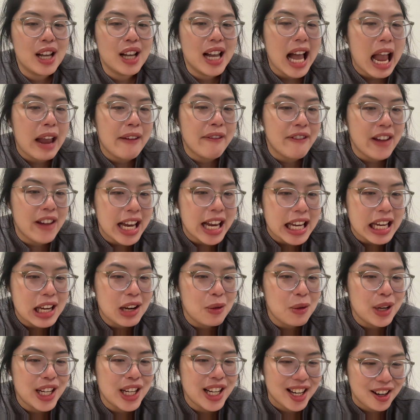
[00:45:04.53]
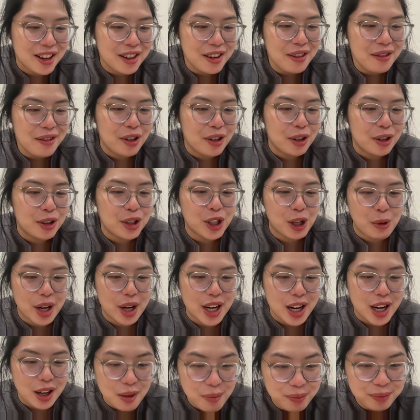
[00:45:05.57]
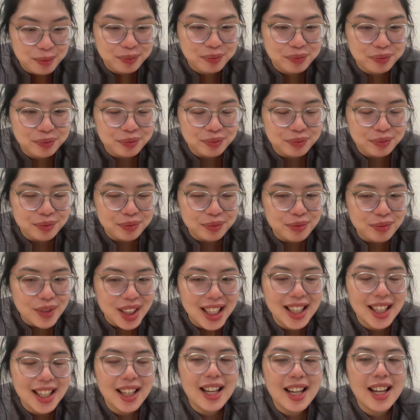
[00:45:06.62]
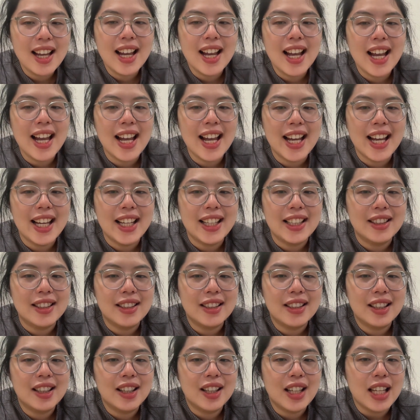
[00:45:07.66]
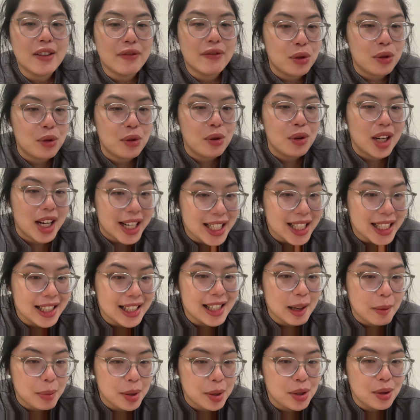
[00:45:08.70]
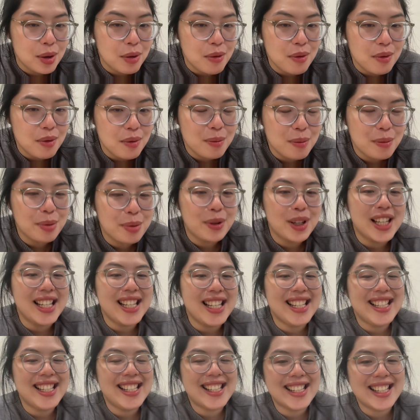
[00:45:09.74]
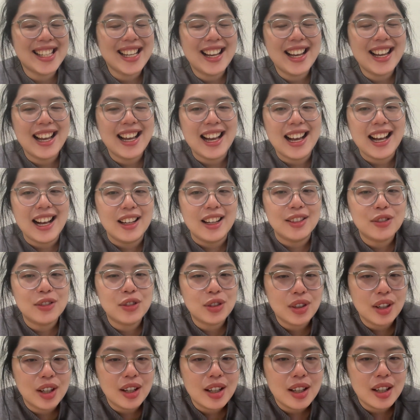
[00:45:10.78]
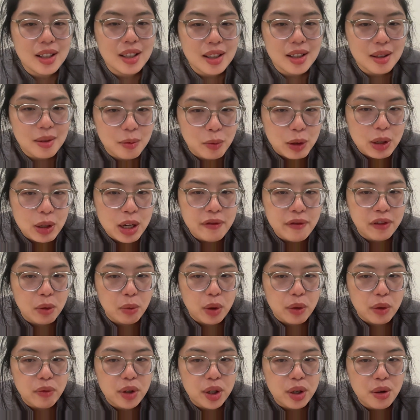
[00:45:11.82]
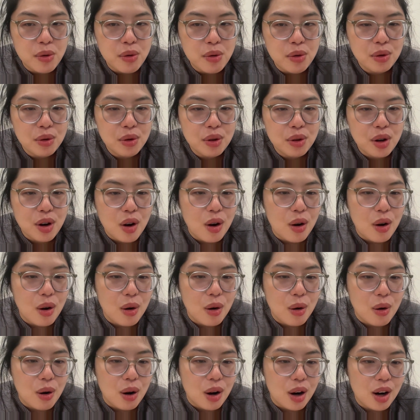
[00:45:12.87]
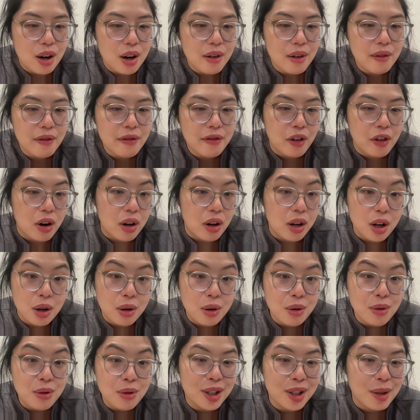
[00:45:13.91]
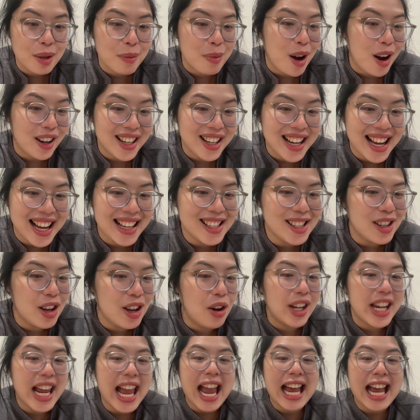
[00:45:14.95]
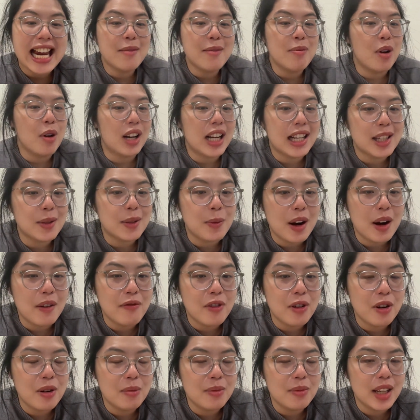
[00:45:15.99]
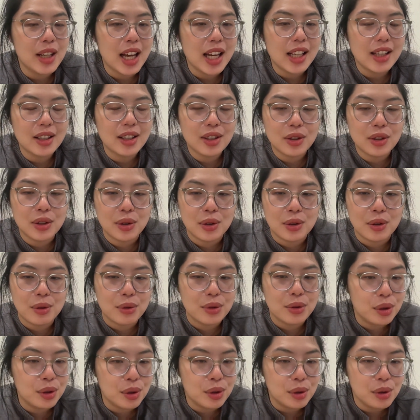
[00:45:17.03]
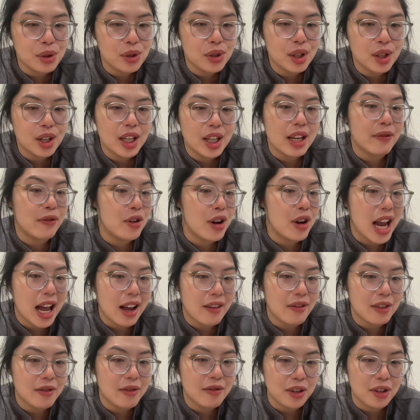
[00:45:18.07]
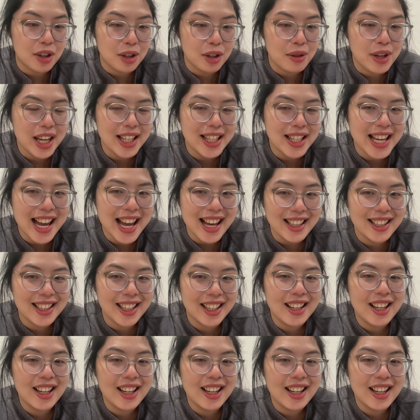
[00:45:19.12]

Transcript: I thank you here for showing up. And if you like this episode, please leave a review or follow the podcast on any podcast platform that you use if you haven't followed it yet.